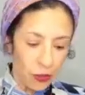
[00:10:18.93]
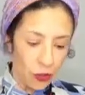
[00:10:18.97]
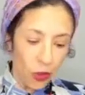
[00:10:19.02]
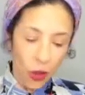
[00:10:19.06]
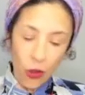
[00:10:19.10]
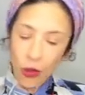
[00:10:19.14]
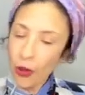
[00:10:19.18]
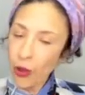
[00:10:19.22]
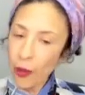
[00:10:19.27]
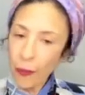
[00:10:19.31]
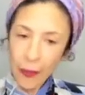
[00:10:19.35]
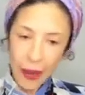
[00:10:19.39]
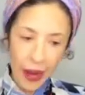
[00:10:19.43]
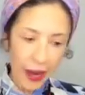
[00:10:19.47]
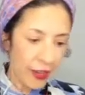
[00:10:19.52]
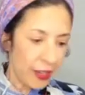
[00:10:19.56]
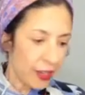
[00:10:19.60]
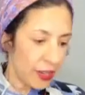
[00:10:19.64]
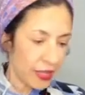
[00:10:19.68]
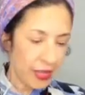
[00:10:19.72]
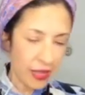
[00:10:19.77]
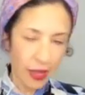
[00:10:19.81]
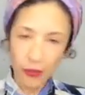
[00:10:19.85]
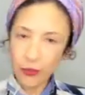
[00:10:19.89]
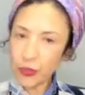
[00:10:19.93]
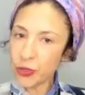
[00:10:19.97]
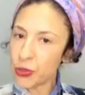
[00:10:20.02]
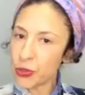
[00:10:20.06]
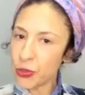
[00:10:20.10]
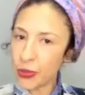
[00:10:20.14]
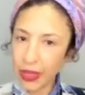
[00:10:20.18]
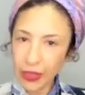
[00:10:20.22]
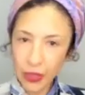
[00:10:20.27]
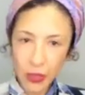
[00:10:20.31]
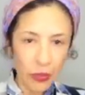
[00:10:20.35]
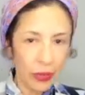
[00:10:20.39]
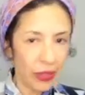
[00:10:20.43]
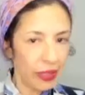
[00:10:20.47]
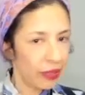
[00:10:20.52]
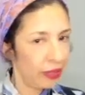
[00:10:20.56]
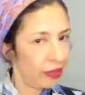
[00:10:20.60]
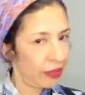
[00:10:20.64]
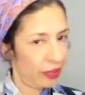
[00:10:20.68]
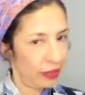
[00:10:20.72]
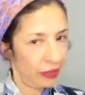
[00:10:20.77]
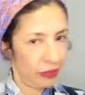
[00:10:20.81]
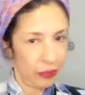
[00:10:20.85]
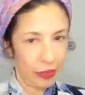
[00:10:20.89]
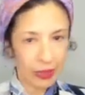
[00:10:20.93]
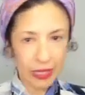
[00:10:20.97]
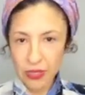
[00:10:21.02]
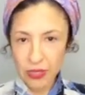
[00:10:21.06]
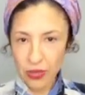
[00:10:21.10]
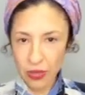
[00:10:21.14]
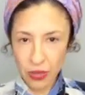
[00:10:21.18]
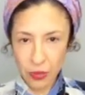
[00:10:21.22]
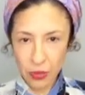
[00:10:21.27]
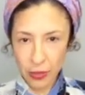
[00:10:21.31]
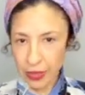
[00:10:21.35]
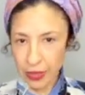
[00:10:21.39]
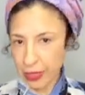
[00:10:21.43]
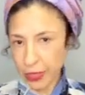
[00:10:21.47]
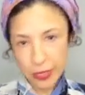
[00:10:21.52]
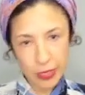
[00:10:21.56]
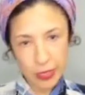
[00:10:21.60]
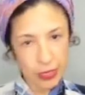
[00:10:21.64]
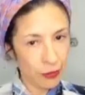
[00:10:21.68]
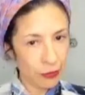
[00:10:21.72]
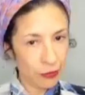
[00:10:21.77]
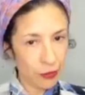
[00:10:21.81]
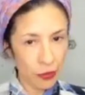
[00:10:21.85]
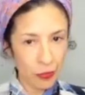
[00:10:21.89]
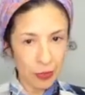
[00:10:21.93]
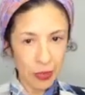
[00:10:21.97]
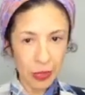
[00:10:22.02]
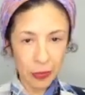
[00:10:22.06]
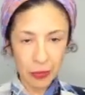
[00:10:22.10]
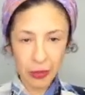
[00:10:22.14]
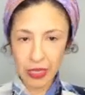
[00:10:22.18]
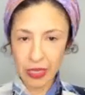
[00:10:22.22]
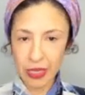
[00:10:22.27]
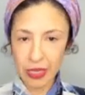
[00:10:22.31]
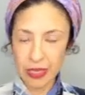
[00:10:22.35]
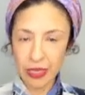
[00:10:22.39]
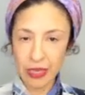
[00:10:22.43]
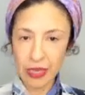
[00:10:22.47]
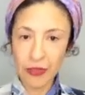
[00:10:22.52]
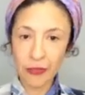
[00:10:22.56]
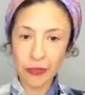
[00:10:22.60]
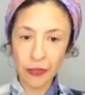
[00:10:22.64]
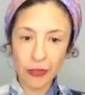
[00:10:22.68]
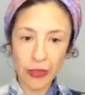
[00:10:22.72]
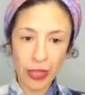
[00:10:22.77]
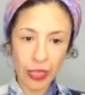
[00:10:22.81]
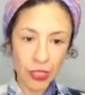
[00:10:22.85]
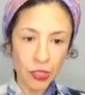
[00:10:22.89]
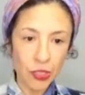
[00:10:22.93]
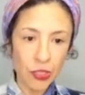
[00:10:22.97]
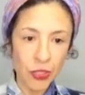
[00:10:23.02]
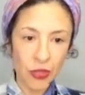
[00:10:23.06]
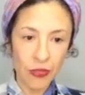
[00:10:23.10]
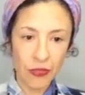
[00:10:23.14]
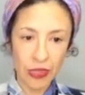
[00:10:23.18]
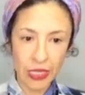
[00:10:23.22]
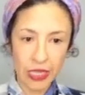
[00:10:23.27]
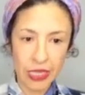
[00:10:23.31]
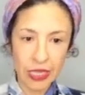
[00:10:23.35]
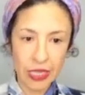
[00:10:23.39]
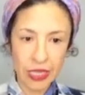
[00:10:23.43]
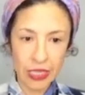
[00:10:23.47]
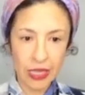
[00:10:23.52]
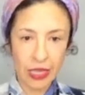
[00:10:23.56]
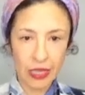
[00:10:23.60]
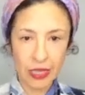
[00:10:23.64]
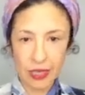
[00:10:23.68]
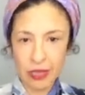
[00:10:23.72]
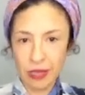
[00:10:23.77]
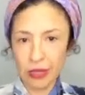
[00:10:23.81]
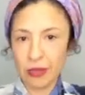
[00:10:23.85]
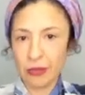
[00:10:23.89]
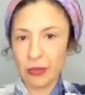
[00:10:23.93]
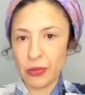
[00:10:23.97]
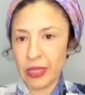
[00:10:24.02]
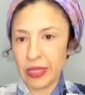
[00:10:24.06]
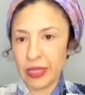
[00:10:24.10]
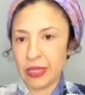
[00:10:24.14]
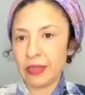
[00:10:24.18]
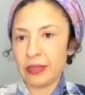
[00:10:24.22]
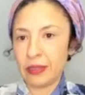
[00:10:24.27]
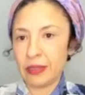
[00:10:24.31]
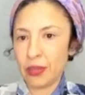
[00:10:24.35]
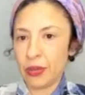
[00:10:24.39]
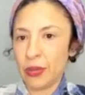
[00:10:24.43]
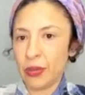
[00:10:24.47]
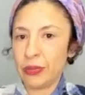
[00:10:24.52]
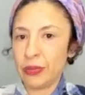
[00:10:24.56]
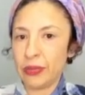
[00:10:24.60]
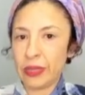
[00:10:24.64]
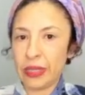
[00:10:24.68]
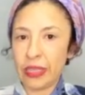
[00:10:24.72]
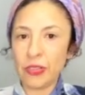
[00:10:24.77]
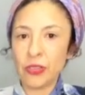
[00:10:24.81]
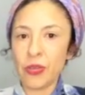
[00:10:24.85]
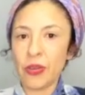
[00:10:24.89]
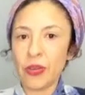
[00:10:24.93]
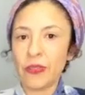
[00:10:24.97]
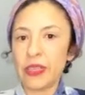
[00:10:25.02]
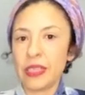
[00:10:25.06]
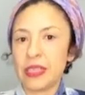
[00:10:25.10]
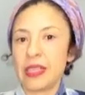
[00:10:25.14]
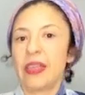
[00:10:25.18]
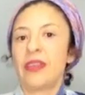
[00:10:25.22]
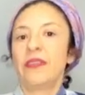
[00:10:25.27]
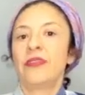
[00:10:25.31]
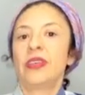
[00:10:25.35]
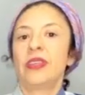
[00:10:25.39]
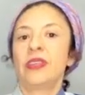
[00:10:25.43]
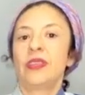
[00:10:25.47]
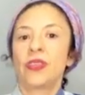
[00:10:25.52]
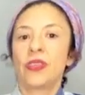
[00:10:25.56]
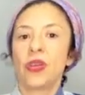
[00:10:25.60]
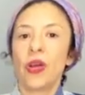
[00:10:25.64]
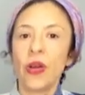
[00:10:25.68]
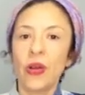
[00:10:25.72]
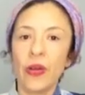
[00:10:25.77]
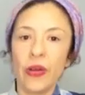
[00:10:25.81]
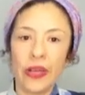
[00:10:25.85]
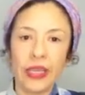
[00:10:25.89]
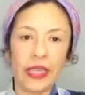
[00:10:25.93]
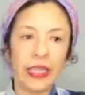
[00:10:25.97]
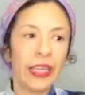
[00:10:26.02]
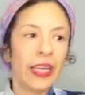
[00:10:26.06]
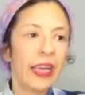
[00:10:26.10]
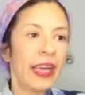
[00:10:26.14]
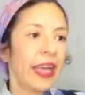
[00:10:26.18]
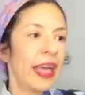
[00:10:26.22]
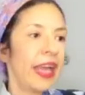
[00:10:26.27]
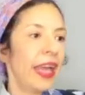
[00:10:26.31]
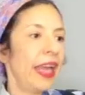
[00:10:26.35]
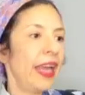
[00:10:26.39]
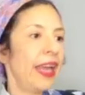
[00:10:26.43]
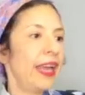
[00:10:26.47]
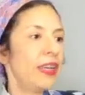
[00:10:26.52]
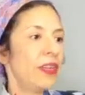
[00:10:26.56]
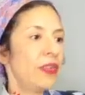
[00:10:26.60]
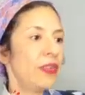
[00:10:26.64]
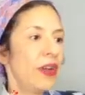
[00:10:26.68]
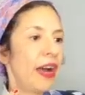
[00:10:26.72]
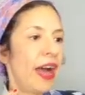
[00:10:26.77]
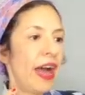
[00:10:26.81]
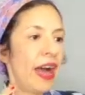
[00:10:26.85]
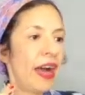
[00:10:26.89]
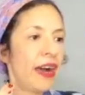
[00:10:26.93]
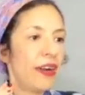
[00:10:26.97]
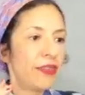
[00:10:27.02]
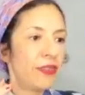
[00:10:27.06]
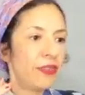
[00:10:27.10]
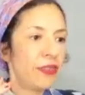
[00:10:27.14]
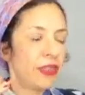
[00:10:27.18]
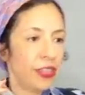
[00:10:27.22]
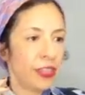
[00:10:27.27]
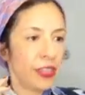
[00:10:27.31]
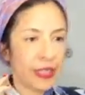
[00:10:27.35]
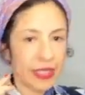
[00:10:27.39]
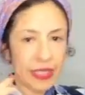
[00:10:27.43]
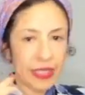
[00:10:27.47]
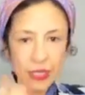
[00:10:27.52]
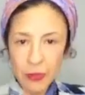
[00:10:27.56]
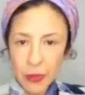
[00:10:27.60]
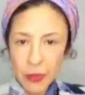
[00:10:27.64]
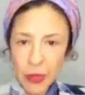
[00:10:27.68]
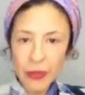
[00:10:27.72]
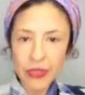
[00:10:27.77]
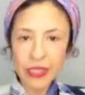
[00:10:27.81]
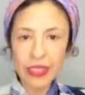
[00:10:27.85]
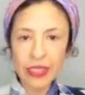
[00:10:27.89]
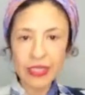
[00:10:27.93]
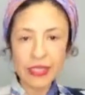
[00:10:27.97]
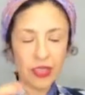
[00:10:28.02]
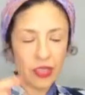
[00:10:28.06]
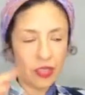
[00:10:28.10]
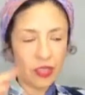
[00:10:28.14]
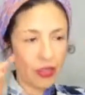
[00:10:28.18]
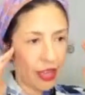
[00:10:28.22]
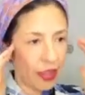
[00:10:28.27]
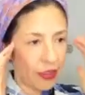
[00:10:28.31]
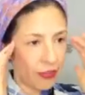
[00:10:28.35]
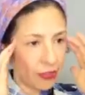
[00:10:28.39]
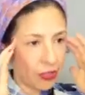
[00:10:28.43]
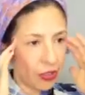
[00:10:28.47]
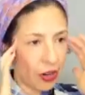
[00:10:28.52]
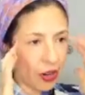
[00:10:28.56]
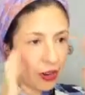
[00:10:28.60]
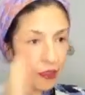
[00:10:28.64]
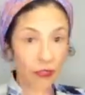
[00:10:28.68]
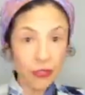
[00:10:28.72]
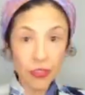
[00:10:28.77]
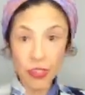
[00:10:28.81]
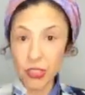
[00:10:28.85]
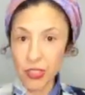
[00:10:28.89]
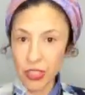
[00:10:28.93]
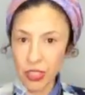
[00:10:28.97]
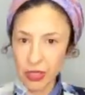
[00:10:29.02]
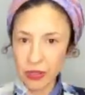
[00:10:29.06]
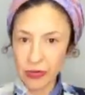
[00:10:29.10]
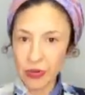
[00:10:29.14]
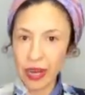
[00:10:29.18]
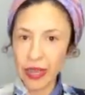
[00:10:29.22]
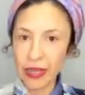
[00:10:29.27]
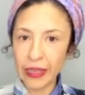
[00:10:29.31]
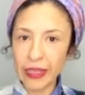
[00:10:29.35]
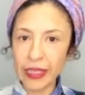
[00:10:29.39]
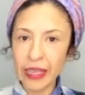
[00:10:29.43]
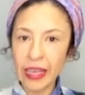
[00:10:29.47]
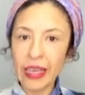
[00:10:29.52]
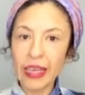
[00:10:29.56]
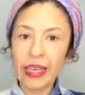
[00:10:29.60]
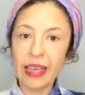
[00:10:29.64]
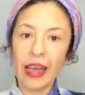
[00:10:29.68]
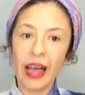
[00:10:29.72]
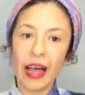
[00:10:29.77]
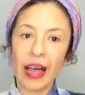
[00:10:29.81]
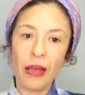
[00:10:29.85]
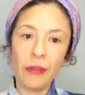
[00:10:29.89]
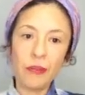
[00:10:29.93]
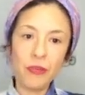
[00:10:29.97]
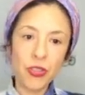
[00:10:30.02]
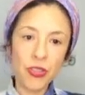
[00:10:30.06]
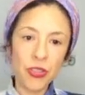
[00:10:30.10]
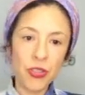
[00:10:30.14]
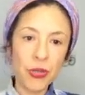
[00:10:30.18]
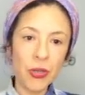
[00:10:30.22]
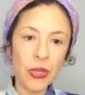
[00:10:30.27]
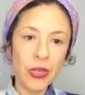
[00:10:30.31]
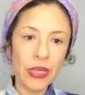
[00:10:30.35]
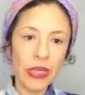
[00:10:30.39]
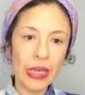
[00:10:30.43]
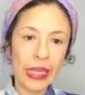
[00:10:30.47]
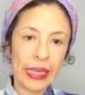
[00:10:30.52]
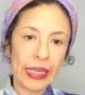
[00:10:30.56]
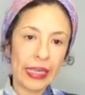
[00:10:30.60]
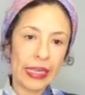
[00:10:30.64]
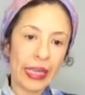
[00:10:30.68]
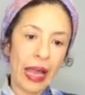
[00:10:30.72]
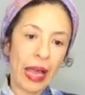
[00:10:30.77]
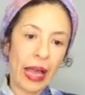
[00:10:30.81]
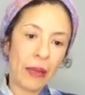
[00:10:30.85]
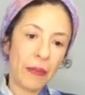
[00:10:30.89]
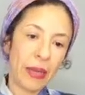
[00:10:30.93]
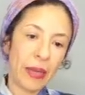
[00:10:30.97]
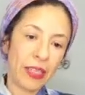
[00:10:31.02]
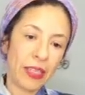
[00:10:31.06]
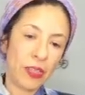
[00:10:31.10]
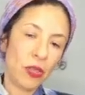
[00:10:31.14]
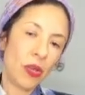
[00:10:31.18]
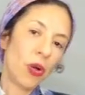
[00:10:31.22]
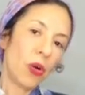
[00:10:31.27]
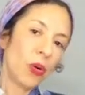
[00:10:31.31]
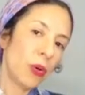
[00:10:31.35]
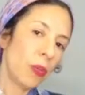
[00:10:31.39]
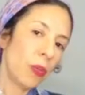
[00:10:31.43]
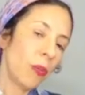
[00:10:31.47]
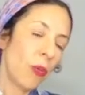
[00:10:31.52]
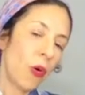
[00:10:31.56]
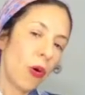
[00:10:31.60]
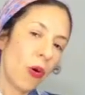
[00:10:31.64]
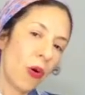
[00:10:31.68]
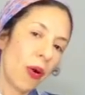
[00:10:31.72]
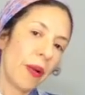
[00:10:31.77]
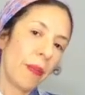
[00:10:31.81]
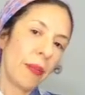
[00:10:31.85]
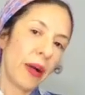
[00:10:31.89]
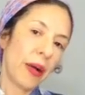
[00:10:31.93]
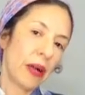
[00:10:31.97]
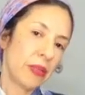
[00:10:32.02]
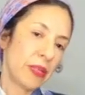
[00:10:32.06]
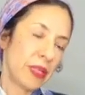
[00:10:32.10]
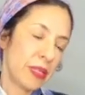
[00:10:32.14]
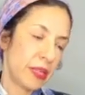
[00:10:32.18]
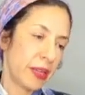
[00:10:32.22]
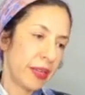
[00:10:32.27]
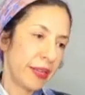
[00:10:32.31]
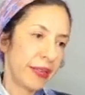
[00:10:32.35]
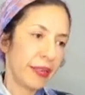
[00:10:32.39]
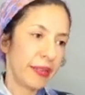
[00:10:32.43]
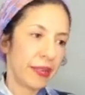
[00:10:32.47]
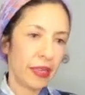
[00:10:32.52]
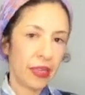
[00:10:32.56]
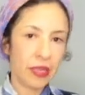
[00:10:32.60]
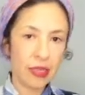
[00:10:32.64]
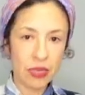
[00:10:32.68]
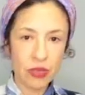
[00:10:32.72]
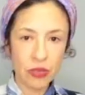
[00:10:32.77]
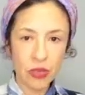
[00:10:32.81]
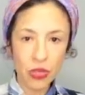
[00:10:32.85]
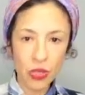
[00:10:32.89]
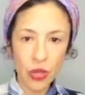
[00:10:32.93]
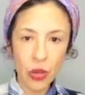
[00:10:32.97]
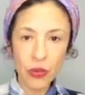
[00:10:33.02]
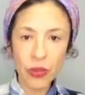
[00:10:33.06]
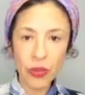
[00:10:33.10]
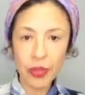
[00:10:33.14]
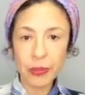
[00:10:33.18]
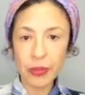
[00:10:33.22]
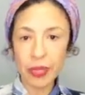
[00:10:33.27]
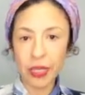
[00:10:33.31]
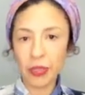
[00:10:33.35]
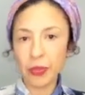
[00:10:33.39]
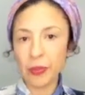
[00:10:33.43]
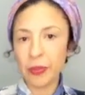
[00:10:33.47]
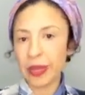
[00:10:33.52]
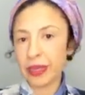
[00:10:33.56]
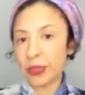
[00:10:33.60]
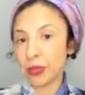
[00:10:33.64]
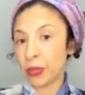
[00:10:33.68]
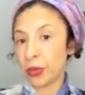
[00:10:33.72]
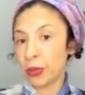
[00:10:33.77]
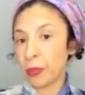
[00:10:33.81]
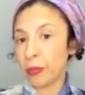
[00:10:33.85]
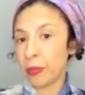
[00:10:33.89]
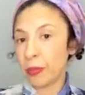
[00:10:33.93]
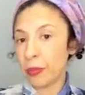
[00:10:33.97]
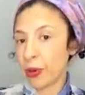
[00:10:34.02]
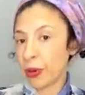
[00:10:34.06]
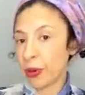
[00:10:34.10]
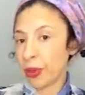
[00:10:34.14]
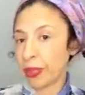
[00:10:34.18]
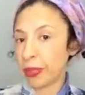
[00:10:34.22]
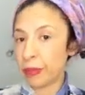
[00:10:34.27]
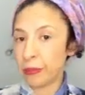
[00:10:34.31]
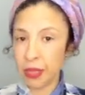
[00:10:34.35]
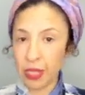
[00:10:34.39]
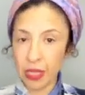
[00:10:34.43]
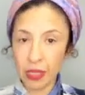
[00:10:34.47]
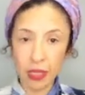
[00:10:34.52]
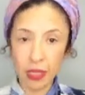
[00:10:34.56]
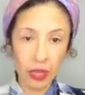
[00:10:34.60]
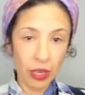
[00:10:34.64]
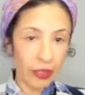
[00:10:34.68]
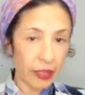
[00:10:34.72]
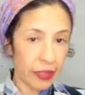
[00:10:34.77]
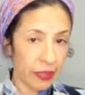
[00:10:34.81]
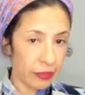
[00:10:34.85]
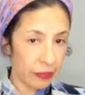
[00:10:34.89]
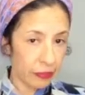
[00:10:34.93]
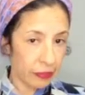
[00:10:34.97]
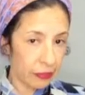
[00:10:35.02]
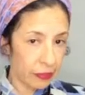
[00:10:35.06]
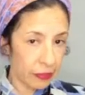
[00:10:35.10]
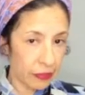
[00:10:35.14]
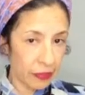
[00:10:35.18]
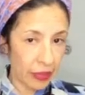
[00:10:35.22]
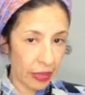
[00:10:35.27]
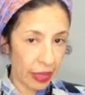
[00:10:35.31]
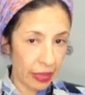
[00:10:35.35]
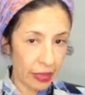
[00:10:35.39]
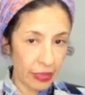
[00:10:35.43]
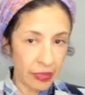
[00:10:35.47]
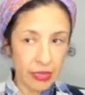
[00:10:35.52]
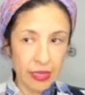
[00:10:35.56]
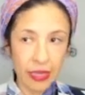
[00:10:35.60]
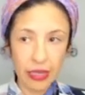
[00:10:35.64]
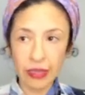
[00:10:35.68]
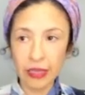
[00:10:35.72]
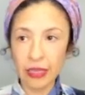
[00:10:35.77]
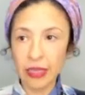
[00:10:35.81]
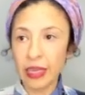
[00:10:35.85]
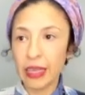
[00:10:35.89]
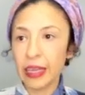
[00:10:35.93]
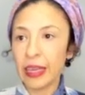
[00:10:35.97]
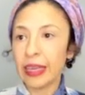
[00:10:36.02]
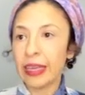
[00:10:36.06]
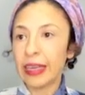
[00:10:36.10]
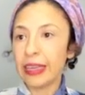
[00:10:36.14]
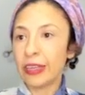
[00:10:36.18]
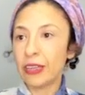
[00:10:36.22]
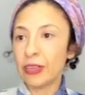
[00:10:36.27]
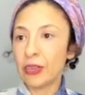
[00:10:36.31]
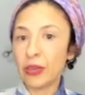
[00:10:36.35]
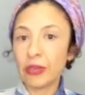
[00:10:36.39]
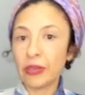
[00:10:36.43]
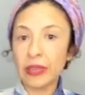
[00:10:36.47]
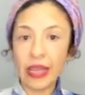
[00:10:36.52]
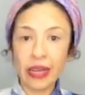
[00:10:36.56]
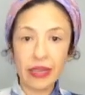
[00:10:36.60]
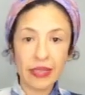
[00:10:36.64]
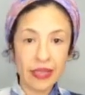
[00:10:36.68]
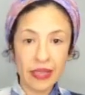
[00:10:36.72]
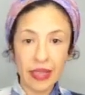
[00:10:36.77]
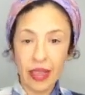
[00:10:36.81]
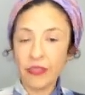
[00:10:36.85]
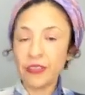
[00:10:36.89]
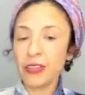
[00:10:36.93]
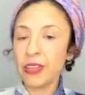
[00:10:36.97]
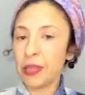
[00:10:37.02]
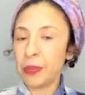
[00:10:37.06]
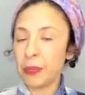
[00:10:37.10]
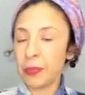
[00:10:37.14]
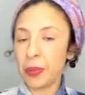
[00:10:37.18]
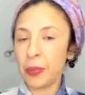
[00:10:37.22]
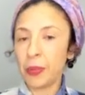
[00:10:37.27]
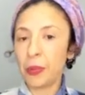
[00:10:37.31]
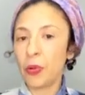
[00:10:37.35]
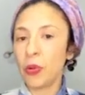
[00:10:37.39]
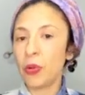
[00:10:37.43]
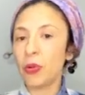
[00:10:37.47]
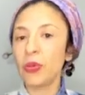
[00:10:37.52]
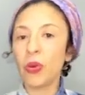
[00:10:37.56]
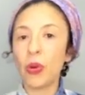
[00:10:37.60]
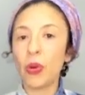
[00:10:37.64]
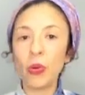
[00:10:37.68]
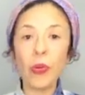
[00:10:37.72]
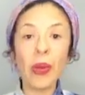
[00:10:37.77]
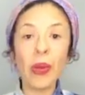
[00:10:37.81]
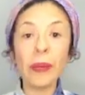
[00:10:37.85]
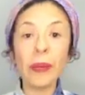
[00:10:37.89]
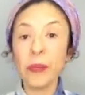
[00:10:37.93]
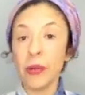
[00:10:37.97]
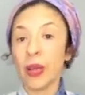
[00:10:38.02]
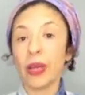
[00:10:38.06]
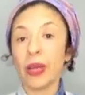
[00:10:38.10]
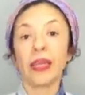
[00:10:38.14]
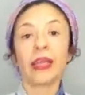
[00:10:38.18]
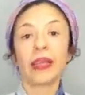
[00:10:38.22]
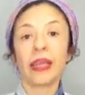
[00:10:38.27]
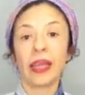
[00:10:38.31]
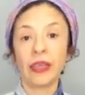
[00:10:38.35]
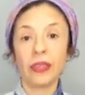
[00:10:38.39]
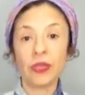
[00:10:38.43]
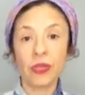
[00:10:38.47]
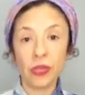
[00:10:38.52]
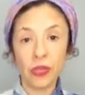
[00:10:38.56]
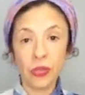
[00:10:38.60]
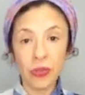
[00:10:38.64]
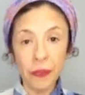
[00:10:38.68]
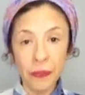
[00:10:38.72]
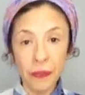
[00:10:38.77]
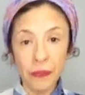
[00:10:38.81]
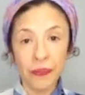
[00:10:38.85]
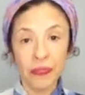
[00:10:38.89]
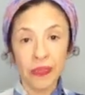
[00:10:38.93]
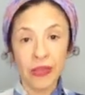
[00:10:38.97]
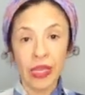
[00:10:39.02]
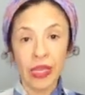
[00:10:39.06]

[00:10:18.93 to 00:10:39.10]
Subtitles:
Don't compare yourself to anyone, and please don't compare yourself to me, because if each of us is in one, you know, each of us have a story and you have your experience and you have your vision, right? I'm sure like I might know more about certain things in sewing, but you might know more than me in other things. And, you know, there's definitely people who know way more than I do.